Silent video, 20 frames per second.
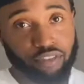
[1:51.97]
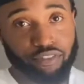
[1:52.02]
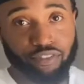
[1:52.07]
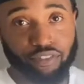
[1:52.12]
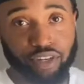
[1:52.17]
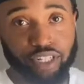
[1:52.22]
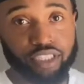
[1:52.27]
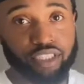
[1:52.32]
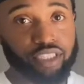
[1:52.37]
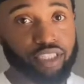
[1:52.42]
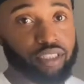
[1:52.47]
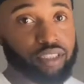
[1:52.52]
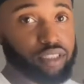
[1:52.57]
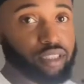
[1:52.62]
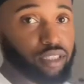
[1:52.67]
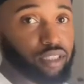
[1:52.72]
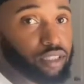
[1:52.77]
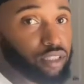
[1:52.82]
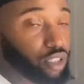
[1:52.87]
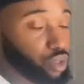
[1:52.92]
Frenchies.
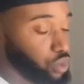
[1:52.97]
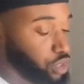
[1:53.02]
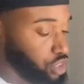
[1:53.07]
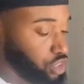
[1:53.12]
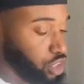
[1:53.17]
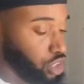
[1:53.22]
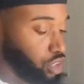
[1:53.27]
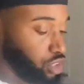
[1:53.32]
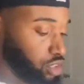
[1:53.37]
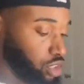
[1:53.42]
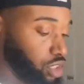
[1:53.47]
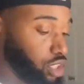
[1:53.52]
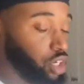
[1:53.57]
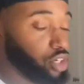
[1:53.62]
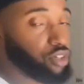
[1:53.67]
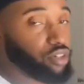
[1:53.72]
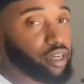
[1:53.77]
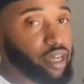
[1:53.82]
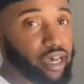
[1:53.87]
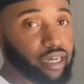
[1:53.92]
So we chose to
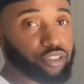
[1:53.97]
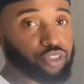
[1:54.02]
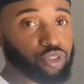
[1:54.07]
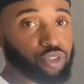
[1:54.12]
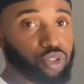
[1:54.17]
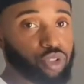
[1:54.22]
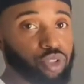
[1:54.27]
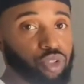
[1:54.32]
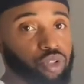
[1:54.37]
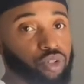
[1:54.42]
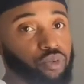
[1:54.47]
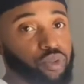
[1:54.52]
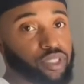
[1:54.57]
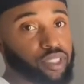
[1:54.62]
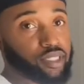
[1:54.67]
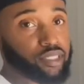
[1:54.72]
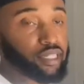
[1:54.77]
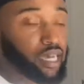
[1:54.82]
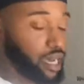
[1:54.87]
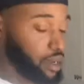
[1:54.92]
go natural with
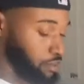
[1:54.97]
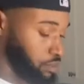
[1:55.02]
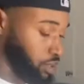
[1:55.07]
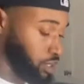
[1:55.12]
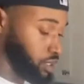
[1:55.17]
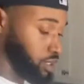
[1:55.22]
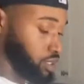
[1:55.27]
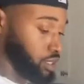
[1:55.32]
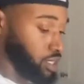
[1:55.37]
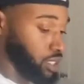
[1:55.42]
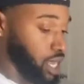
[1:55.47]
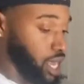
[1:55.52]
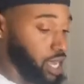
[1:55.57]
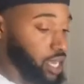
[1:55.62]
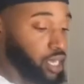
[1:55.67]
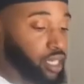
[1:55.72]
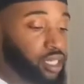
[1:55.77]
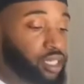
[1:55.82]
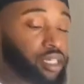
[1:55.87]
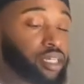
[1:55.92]
the toppings,
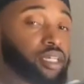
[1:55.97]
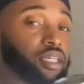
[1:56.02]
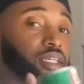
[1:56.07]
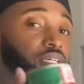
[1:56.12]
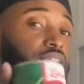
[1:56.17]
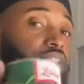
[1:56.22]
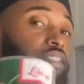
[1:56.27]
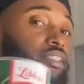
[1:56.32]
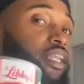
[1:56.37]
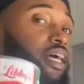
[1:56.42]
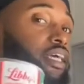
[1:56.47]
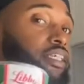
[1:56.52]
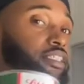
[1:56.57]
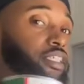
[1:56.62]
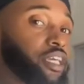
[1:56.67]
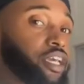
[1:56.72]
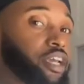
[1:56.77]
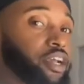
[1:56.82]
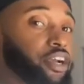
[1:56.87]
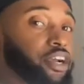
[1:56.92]
like sliced
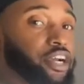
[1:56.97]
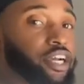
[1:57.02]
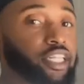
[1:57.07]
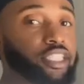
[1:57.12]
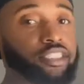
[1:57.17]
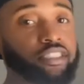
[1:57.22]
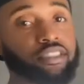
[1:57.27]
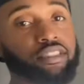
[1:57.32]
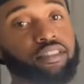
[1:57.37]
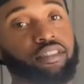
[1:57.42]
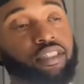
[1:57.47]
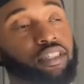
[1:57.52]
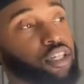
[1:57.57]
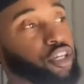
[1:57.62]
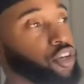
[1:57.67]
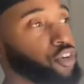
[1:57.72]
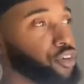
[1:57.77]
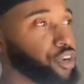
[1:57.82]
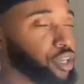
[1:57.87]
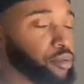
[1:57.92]
carrots,
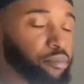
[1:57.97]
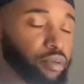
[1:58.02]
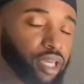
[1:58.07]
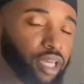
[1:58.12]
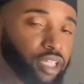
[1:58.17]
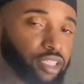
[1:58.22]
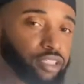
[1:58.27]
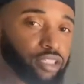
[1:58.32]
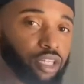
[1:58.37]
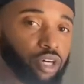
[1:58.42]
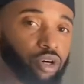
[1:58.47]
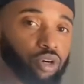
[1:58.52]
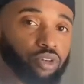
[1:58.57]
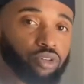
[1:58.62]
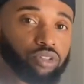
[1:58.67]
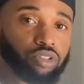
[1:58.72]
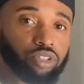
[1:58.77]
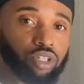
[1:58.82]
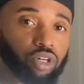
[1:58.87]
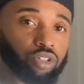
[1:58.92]
green beans,
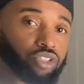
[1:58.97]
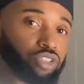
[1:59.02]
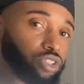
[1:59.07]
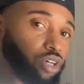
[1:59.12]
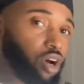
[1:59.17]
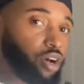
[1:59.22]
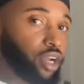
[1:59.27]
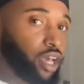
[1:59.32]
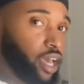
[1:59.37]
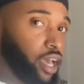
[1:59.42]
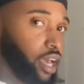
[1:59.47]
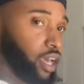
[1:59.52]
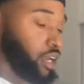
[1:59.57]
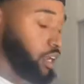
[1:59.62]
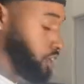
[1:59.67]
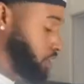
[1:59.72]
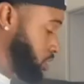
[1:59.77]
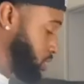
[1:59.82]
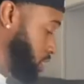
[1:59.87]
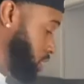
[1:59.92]
no, no salt
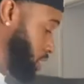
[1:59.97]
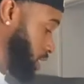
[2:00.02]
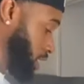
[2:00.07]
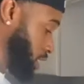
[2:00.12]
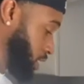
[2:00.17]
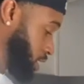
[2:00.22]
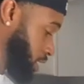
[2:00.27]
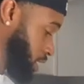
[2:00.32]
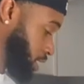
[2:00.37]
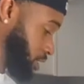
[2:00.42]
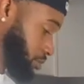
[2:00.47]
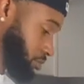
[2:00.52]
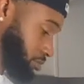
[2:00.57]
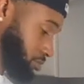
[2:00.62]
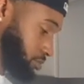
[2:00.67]
added or nothing like that.